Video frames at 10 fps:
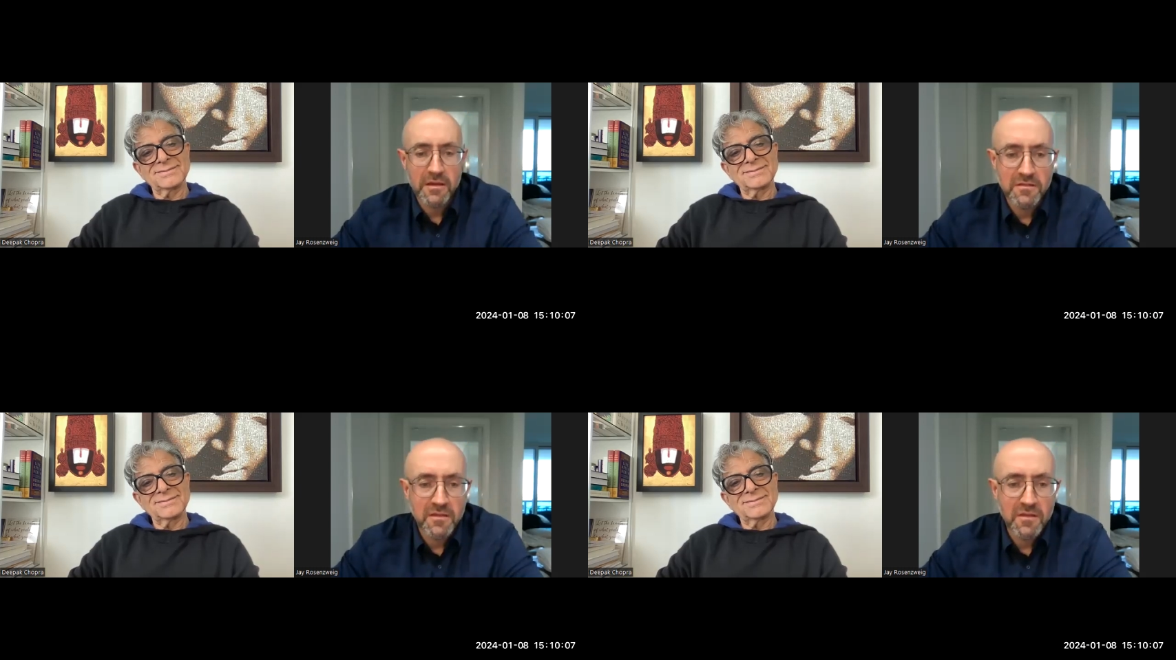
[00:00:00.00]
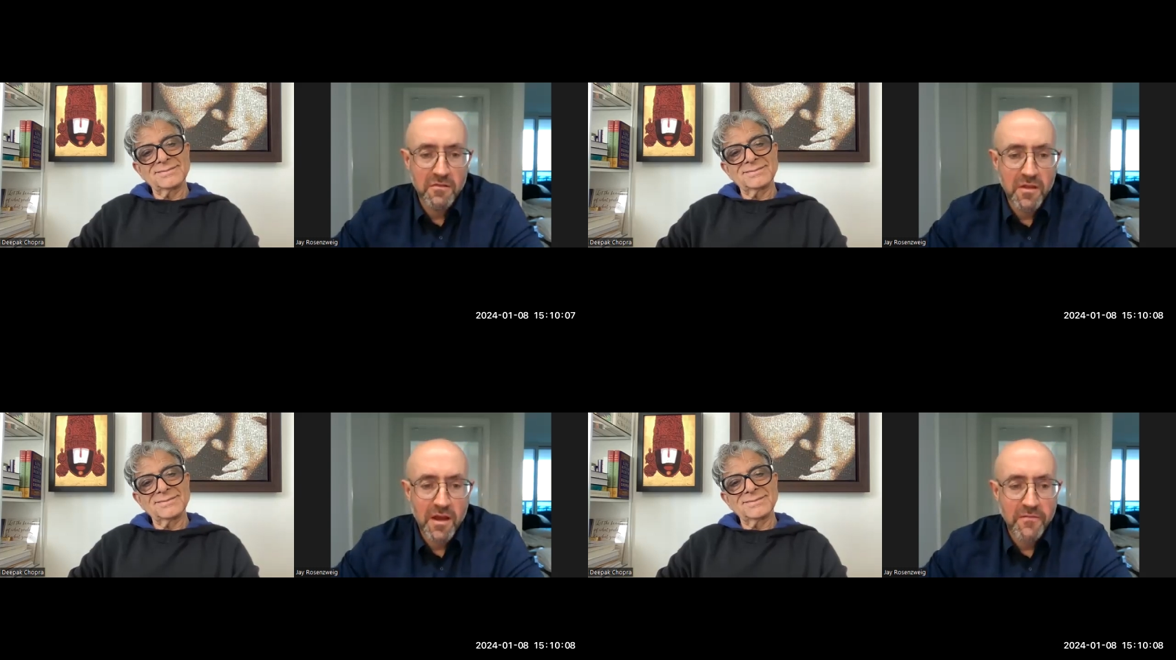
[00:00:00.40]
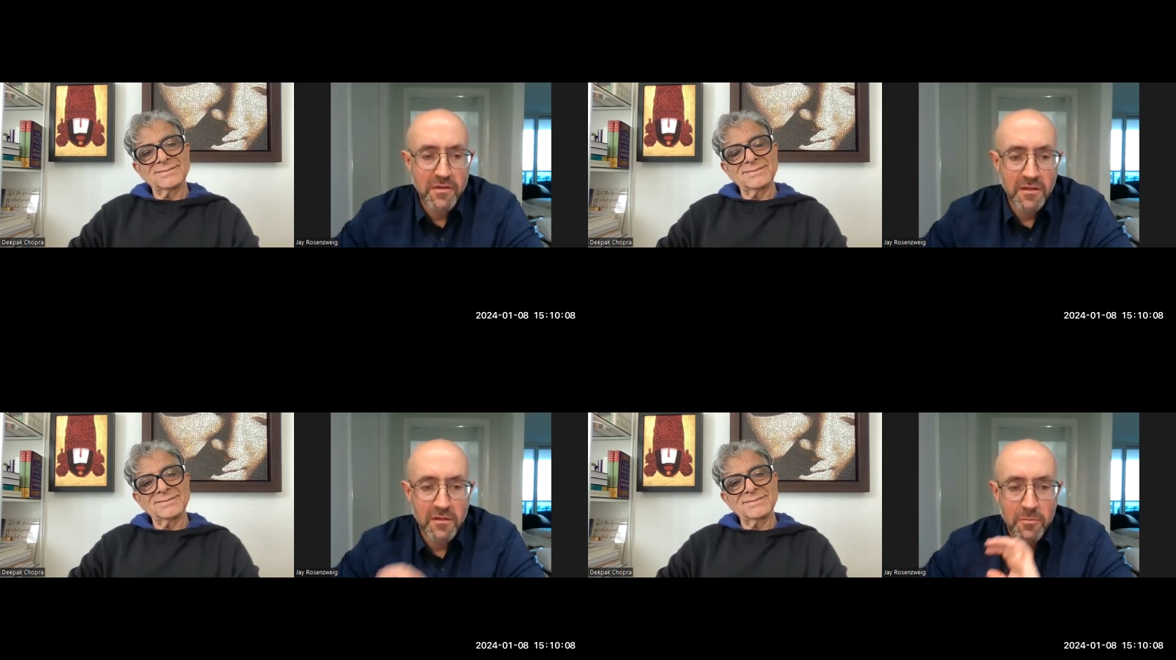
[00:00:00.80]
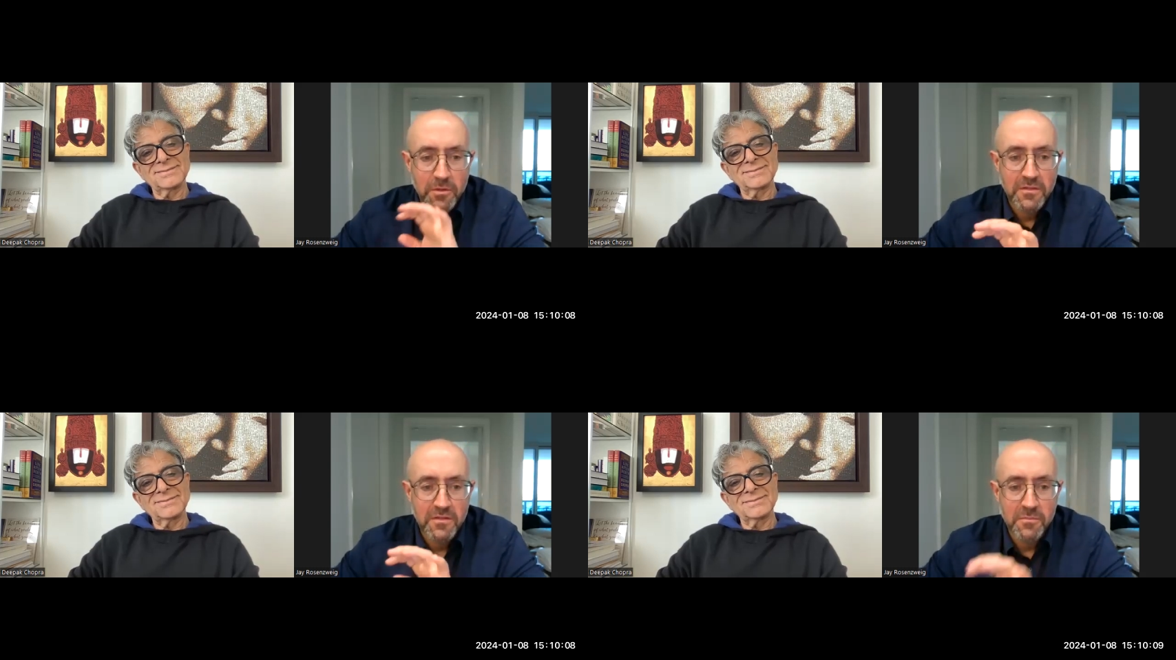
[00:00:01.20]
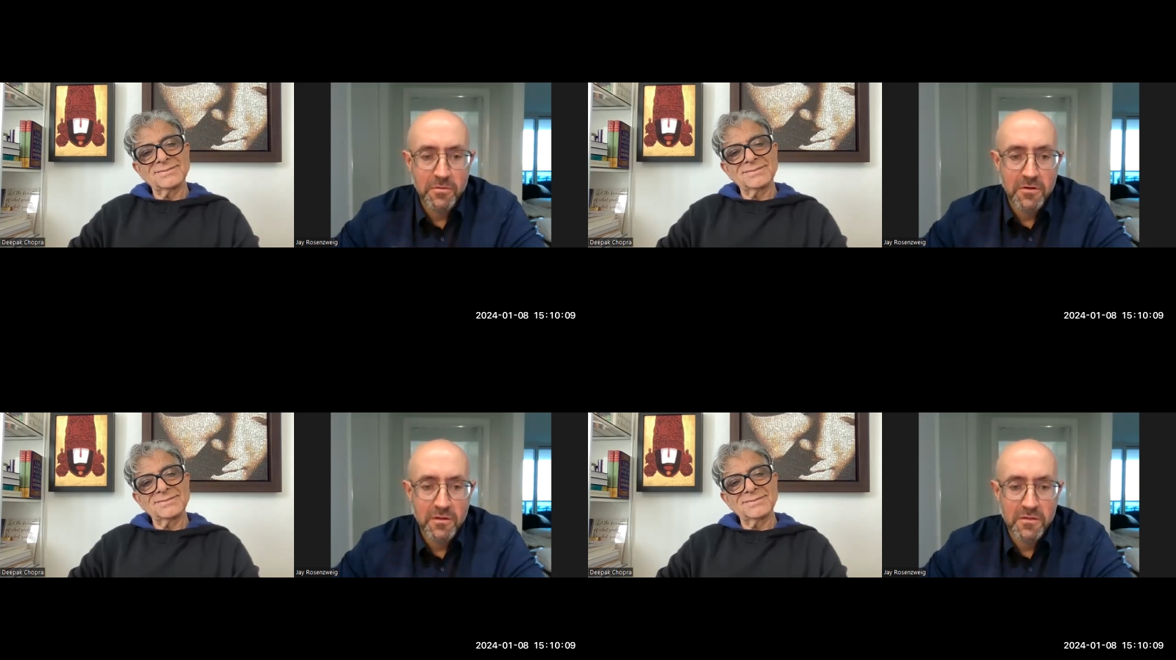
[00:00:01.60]
Speaker 1: continue diving a little bit
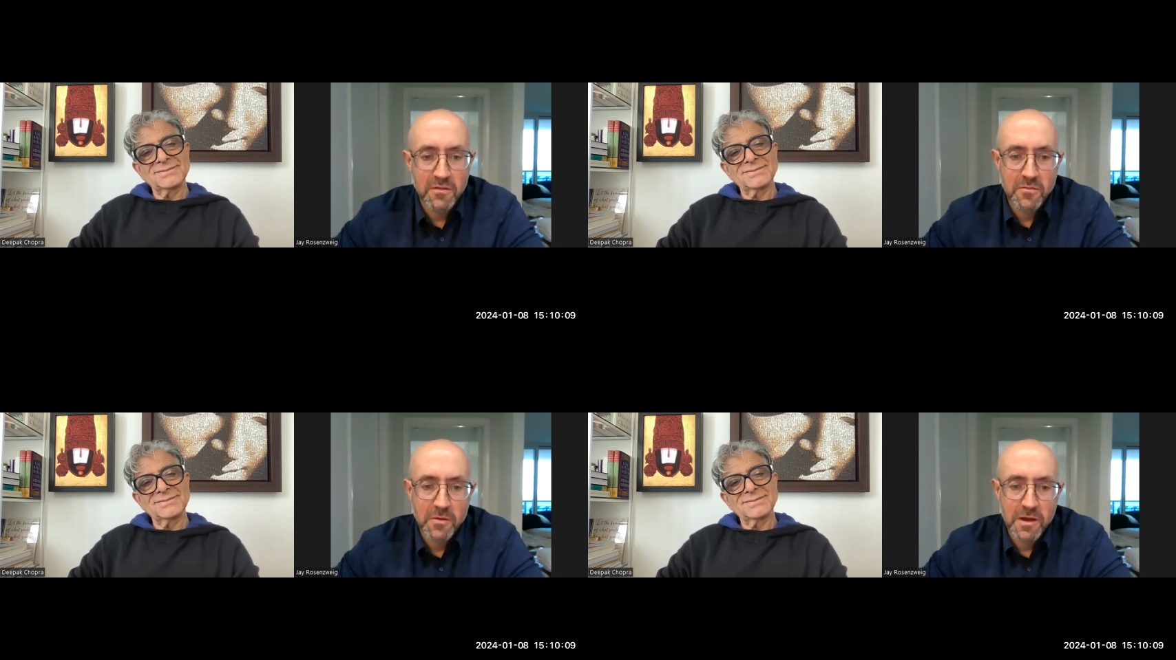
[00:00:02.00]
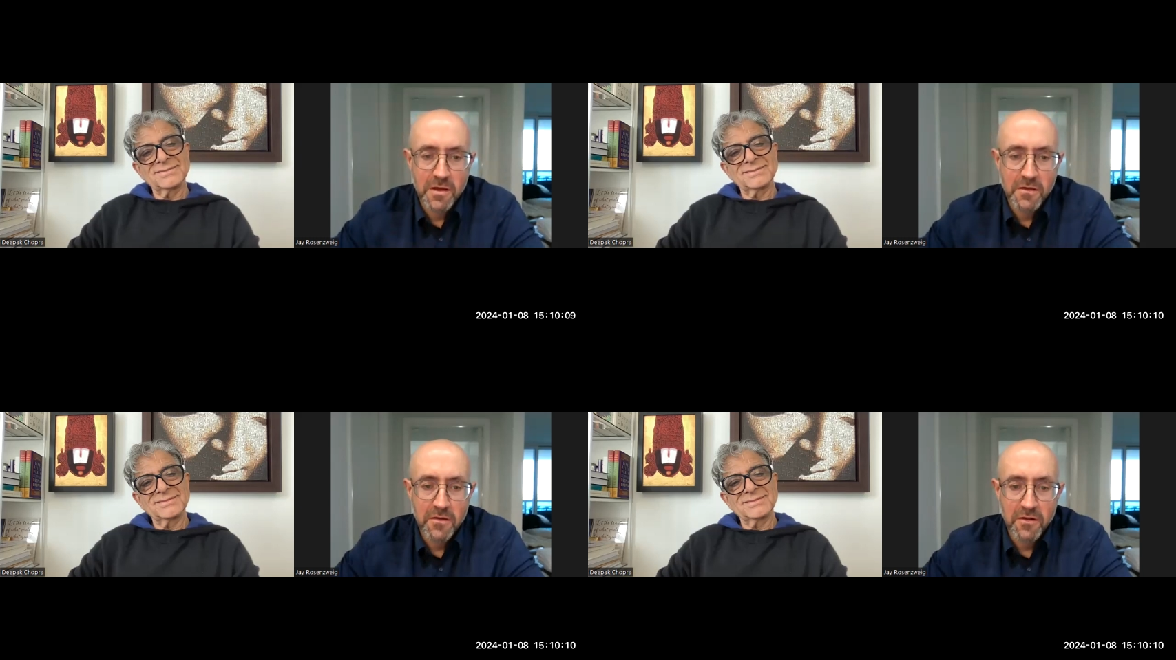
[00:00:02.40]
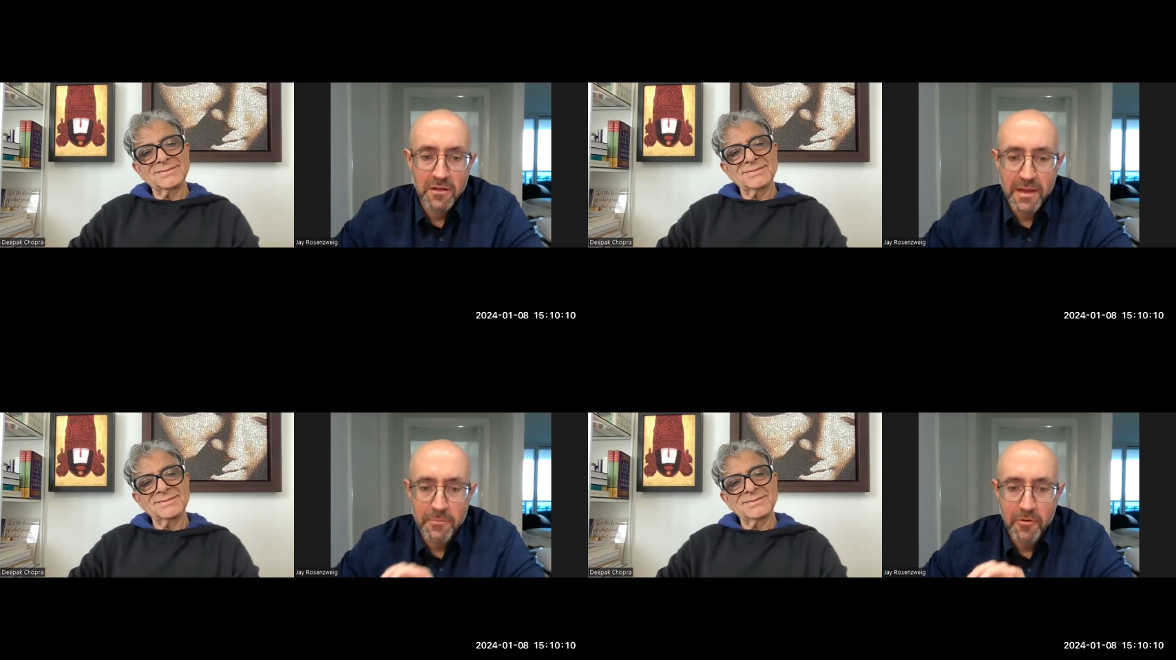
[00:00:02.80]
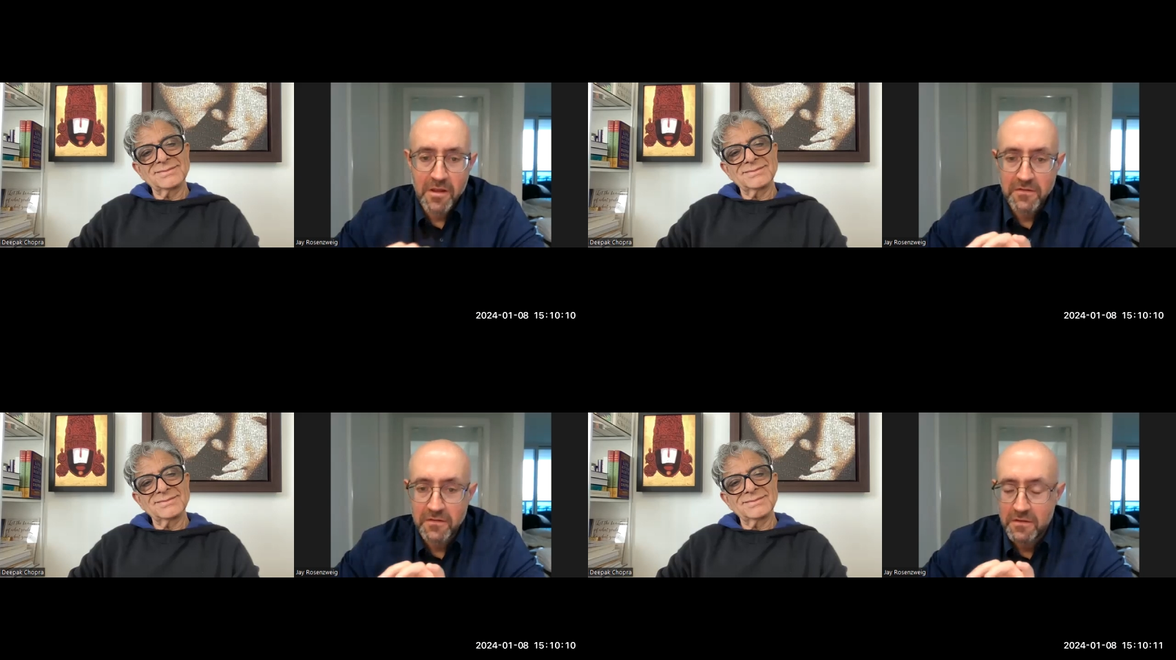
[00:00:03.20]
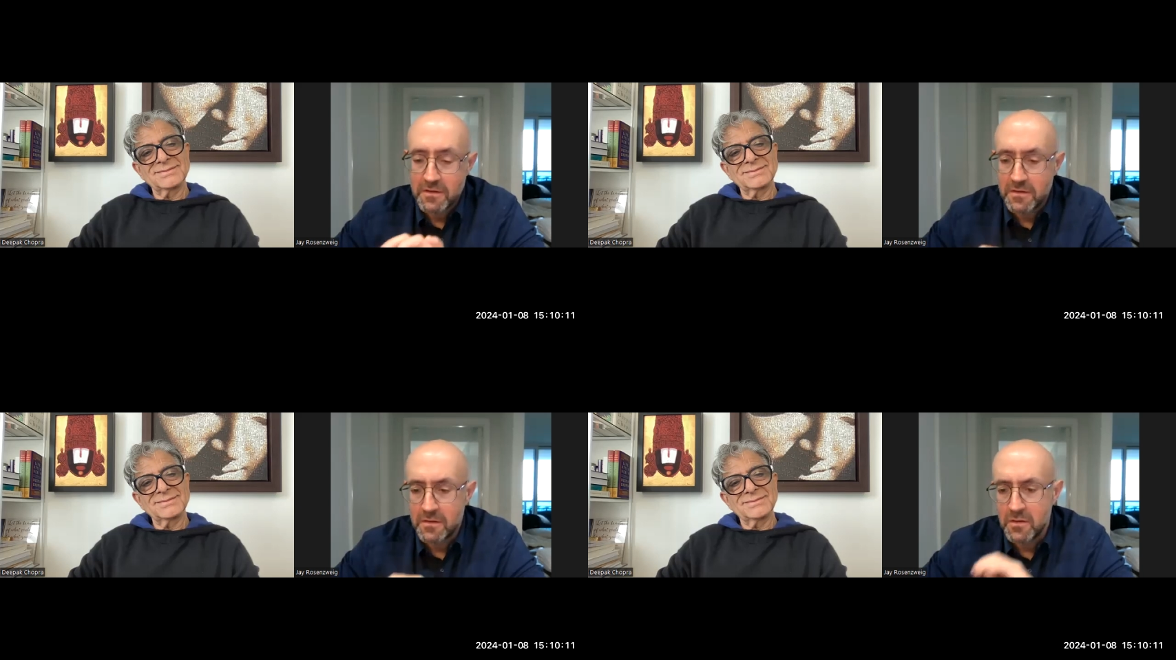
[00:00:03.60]
deeper into uh, your
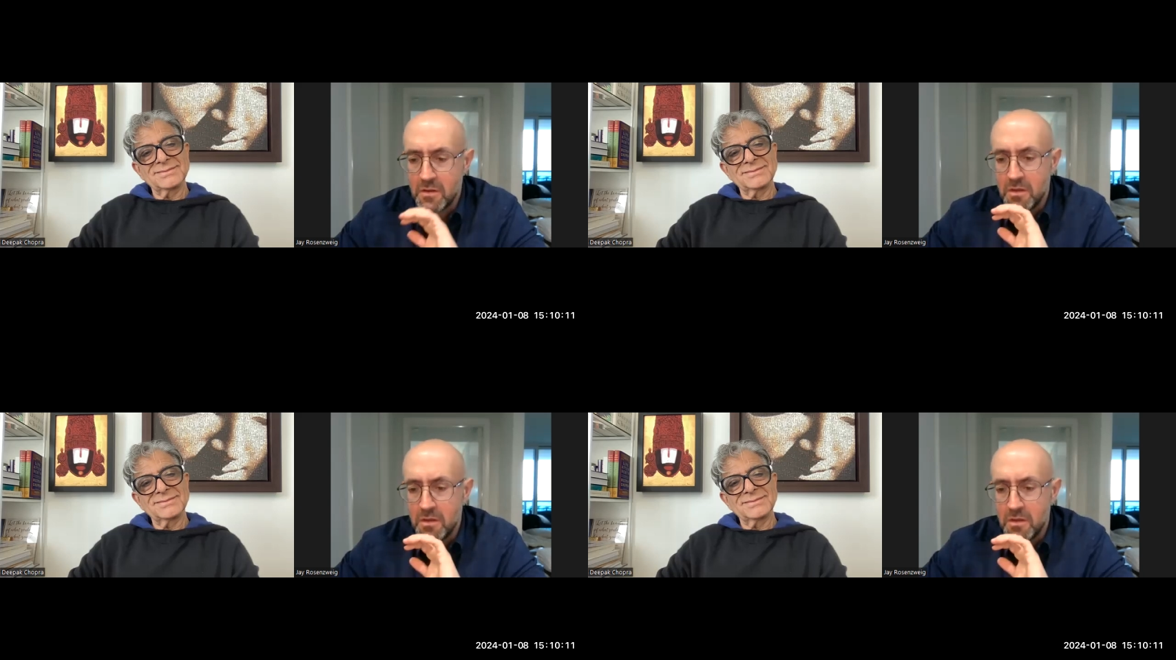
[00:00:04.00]
collaboration and